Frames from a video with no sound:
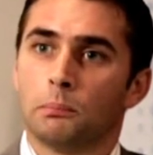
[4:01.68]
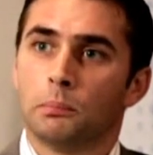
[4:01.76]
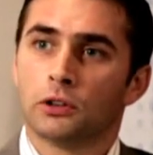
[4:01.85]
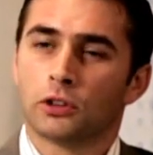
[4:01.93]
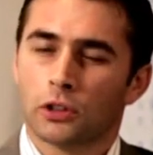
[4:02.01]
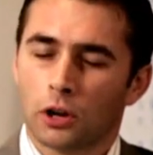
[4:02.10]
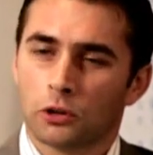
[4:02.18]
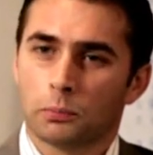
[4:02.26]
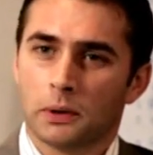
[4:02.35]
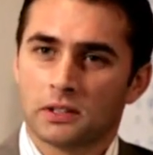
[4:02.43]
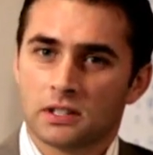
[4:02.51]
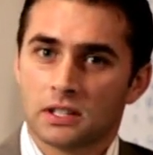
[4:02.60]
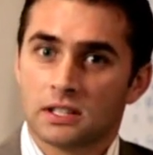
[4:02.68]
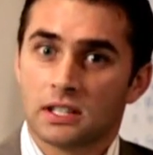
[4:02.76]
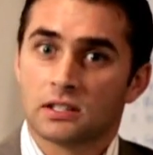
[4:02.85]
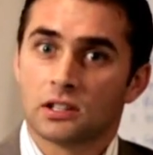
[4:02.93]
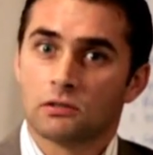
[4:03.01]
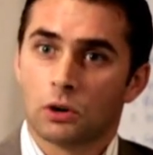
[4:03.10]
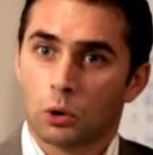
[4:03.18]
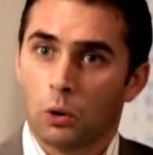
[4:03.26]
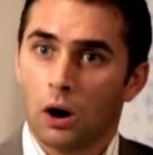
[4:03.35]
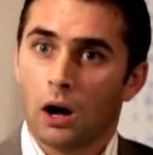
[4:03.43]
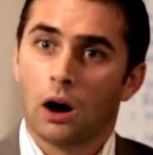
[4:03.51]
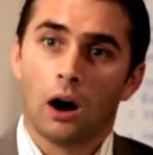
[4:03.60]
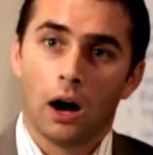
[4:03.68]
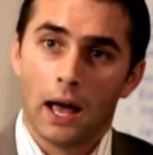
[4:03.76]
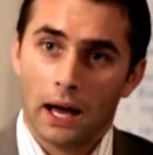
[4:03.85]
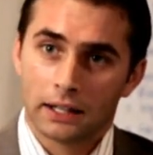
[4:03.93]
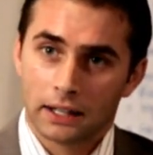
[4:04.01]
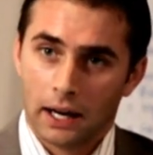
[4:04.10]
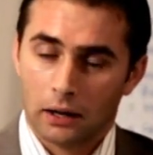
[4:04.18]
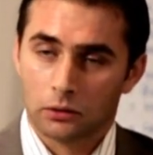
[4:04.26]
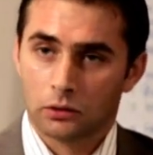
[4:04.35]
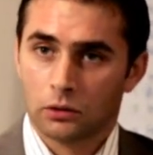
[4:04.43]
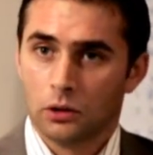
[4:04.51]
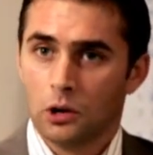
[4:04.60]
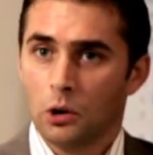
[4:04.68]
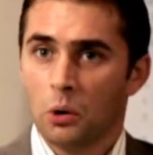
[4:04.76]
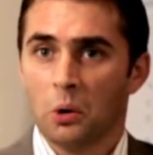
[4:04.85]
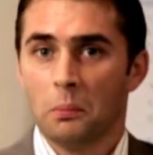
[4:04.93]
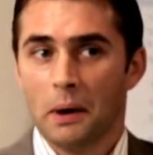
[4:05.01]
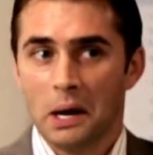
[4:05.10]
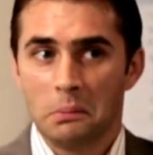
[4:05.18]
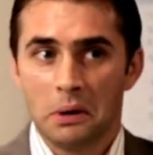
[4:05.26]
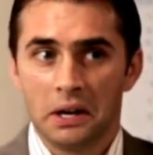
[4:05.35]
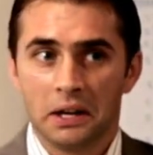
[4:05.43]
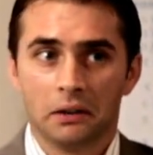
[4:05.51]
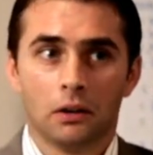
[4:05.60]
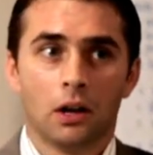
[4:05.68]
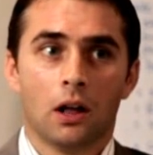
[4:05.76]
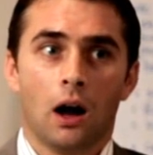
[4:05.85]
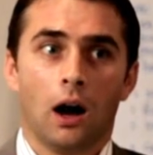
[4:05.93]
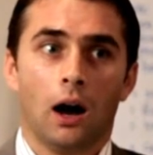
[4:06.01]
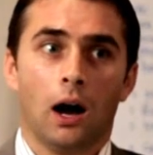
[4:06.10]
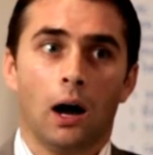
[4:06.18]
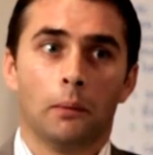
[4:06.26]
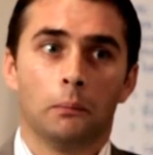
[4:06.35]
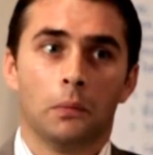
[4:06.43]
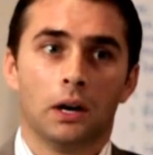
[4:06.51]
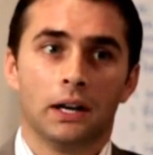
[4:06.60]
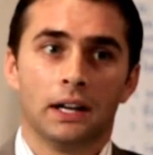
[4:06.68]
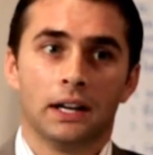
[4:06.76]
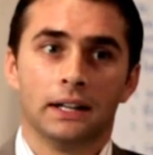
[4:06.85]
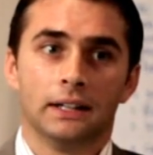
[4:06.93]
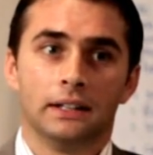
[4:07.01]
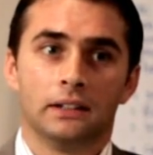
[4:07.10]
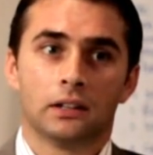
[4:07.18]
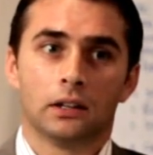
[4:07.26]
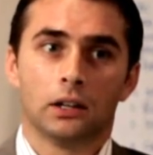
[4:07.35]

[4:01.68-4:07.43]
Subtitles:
but to those businesses that require high headcount or maybe need